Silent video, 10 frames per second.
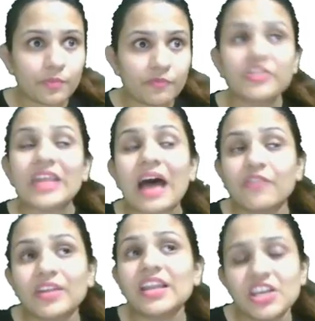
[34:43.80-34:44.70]
with
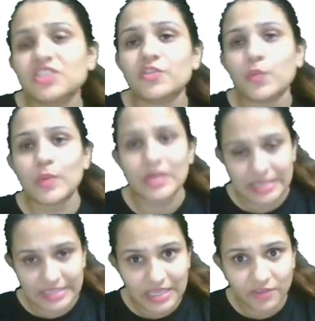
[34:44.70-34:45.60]
an agent it would be
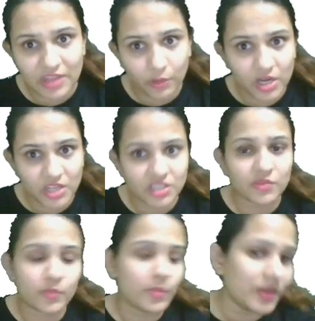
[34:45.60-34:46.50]
easy, and without an agent it
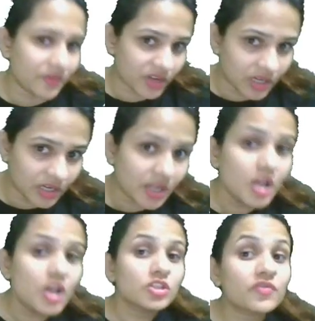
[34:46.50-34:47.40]
would be difficult.
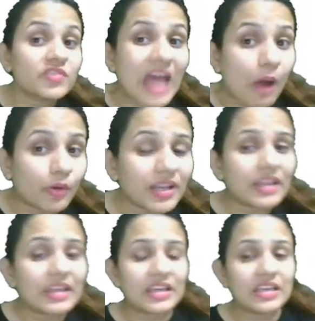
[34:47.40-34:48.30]
So without an
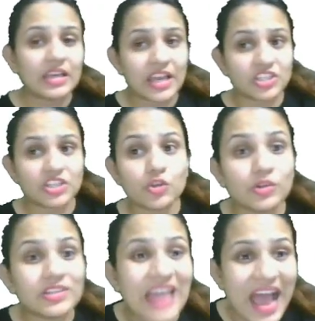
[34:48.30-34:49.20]
agent
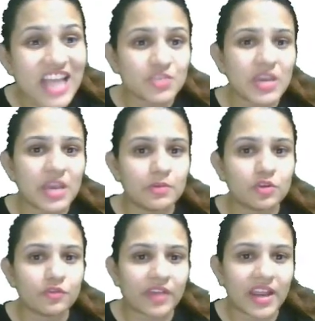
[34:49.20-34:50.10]
you dash be able
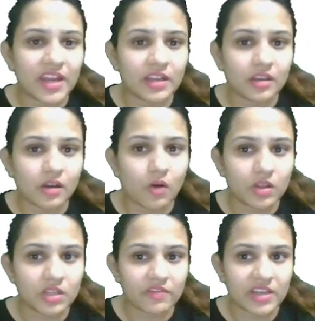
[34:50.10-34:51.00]
to find
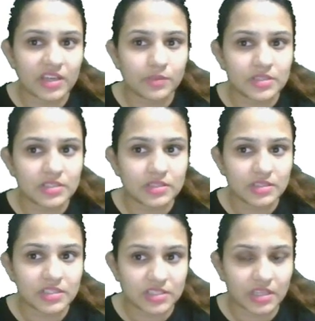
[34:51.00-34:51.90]
all the available
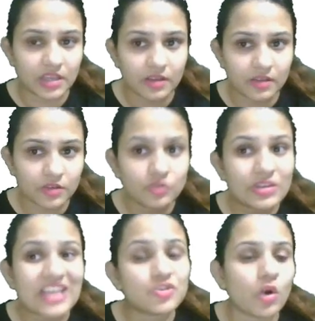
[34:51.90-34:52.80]
listing. You
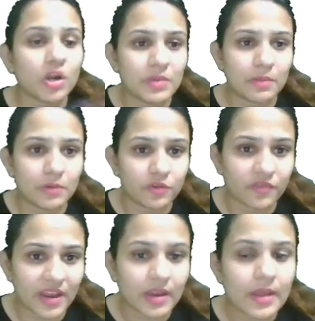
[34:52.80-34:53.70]
dash not be able to
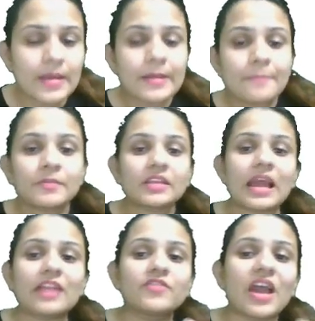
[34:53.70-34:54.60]
find,
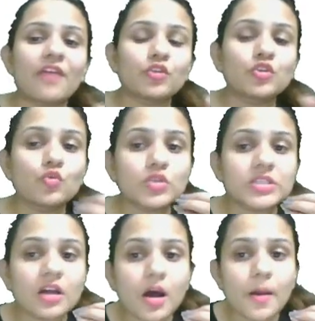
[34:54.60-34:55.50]
and we have to use
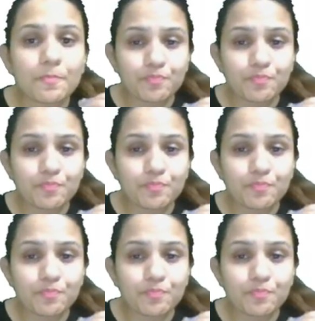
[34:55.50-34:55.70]
the